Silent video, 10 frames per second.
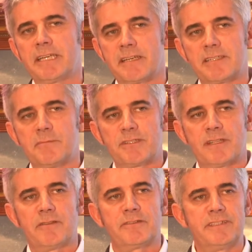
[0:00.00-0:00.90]
customers
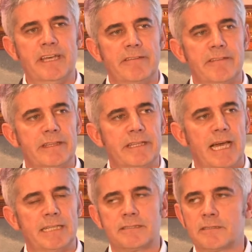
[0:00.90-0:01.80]
understand
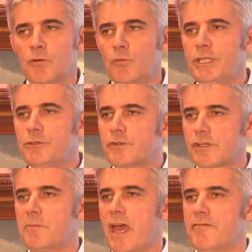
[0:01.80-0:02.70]
that we do
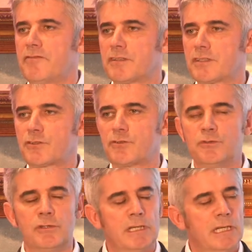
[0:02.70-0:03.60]
some efforts
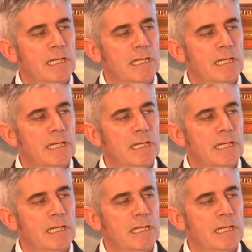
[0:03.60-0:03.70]
to